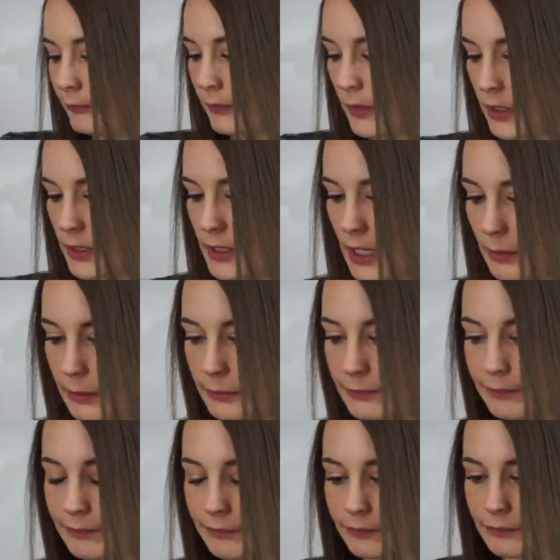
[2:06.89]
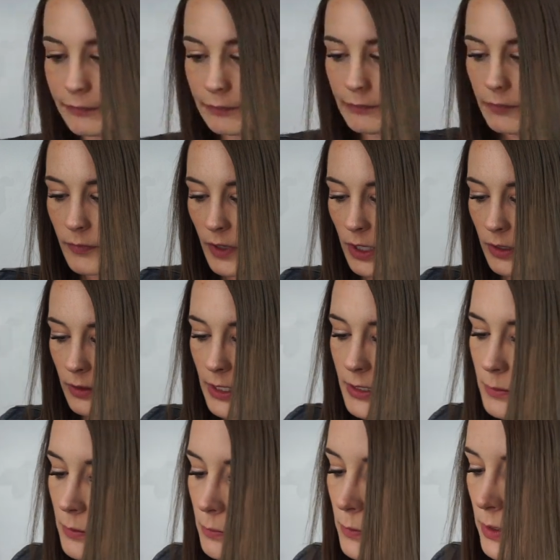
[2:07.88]
there's that one.
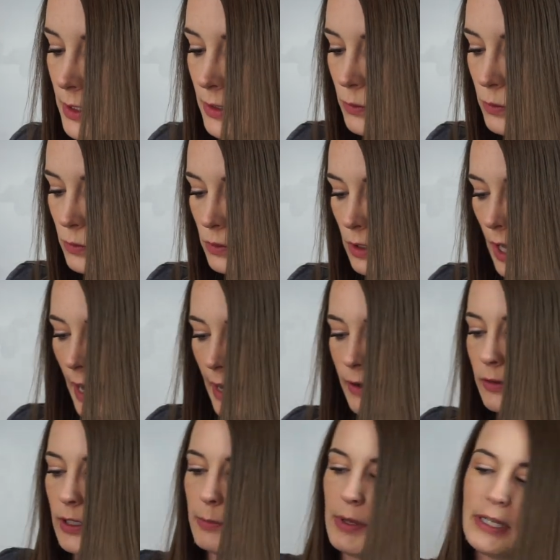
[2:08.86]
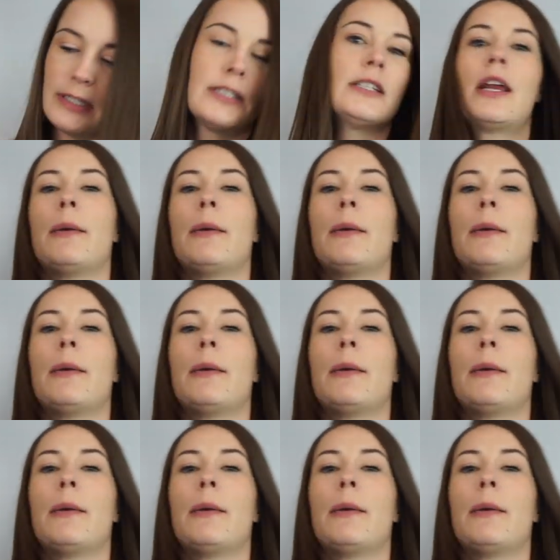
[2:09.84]
This one was cool. I only picked it